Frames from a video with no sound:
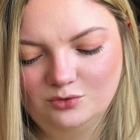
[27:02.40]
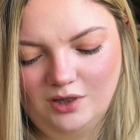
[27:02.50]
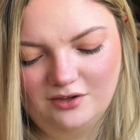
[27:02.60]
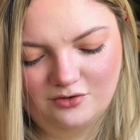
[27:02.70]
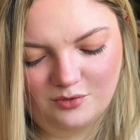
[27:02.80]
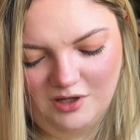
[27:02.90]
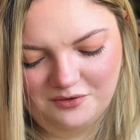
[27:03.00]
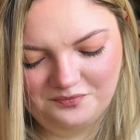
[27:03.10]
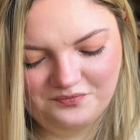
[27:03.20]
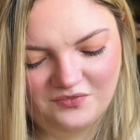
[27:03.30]
away from me.
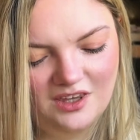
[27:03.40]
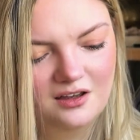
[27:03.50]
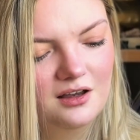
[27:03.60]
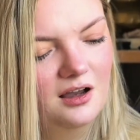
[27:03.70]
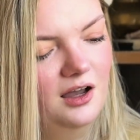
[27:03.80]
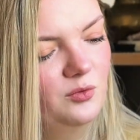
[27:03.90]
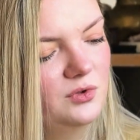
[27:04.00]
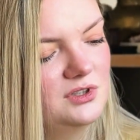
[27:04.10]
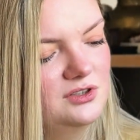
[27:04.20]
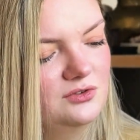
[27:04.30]
I
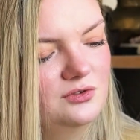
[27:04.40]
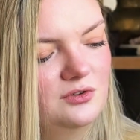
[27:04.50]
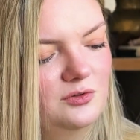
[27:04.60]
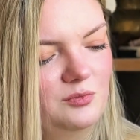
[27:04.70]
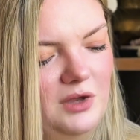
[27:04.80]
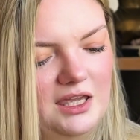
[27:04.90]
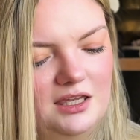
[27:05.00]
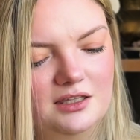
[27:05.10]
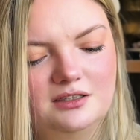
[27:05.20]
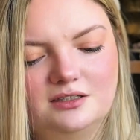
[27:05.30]
want to make
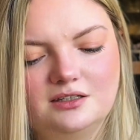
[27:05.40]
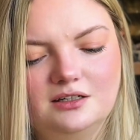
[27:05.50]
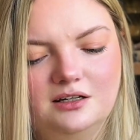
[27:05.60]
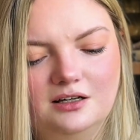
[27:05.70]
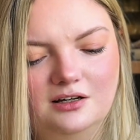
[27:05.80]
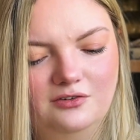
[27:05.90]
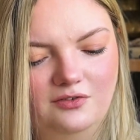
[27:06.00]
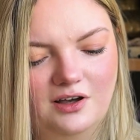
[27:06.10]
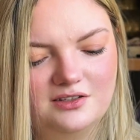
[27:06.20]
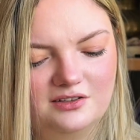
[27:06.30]
it
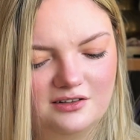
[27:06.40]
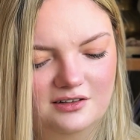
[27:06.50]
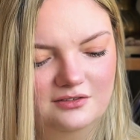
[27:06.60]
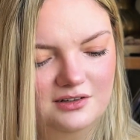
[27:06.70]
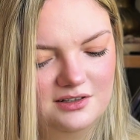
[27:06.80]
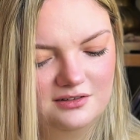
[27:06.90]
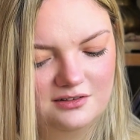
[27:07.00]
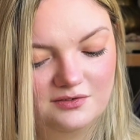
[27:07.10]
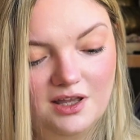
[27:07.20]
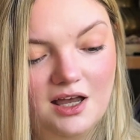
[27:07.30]
faster and
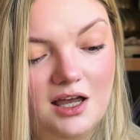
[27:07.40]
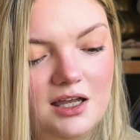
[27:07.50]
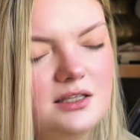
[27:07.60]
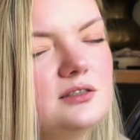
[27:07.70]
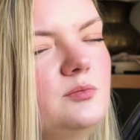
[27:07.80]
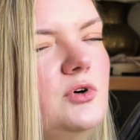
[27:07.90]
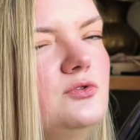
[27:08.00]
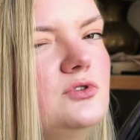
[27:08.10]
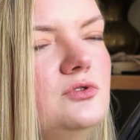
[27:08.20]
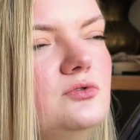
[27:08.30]
faster. It's
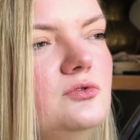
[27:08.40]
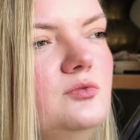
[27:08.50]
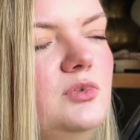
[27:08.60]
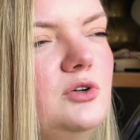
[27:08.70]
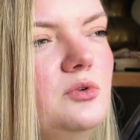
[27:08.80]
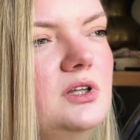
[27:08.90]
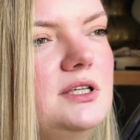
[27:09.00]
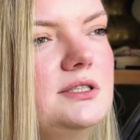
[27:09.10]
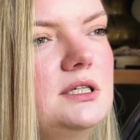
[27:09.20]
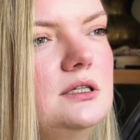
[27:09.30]
supposed to be
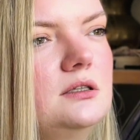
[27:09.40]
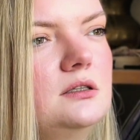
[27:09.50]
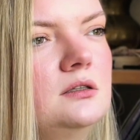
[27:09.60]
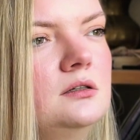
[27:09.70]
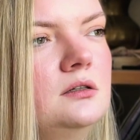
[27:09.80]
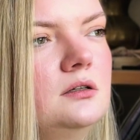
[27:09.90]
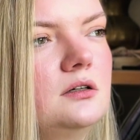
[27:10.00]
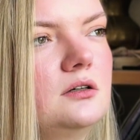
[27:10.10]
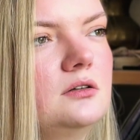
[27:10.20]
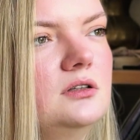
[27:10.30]
released in
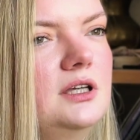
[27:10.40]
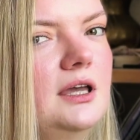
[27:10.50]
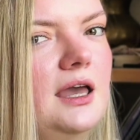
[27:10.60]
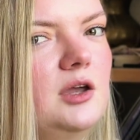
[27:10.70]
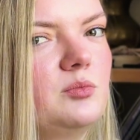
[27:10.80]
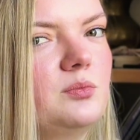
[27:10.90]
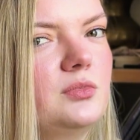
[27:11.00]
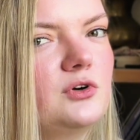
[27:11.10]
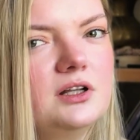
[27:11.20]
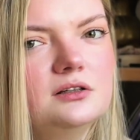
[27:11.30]
early
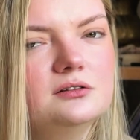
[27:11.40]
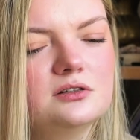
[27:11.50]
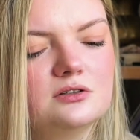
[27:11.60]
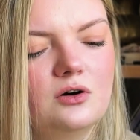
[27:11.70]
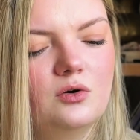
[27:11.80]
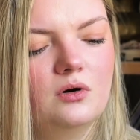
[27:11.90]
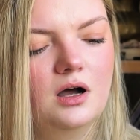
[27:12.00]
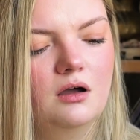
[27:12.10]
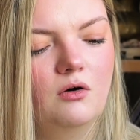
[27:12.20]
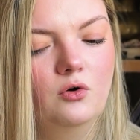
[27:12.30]
April, so
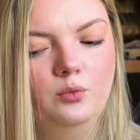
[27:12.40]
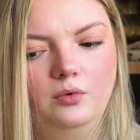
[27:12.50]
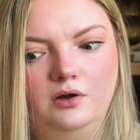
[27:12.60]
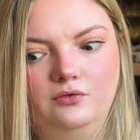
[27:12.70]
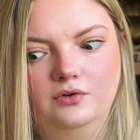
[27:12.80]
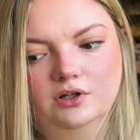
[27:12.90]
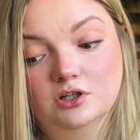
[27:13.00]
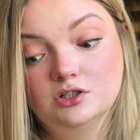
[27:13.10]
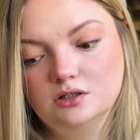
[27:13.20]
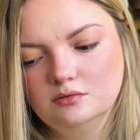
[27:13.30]
I hope I'll
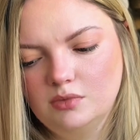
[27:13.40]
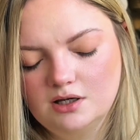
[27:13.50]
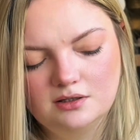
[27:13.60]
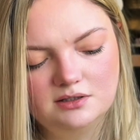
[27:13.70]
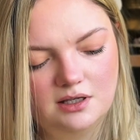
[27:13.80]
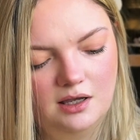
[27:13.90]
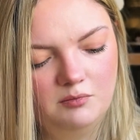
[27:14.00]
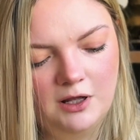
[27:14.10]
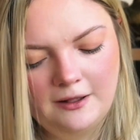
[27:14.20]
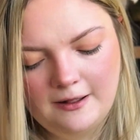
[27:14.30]
finish it by the time.
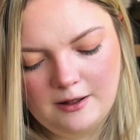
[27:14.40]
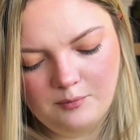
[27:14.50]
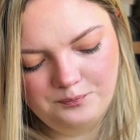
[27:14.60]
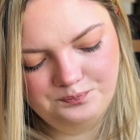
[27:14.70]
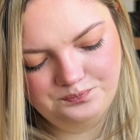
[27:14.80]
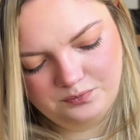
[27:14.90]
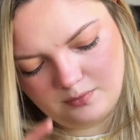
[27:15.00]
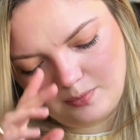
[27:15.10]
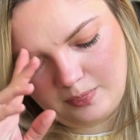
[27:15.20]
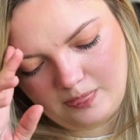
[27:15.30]

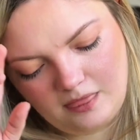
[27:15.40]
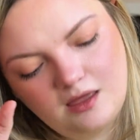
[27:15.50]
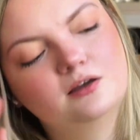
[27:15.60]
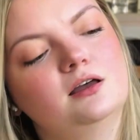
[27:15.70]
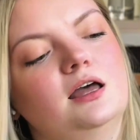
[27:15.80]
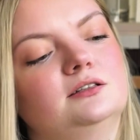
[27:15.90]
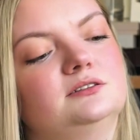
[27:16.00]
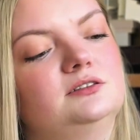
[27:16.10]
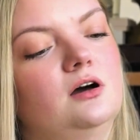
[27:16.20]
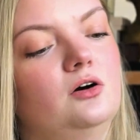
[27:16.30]
And
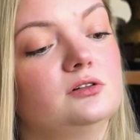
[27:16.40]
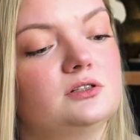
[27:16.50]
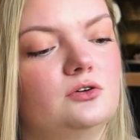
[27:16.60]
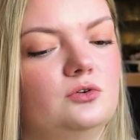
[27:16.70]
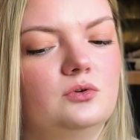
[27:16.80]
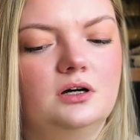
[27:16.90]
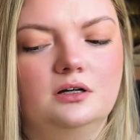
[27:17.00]
also,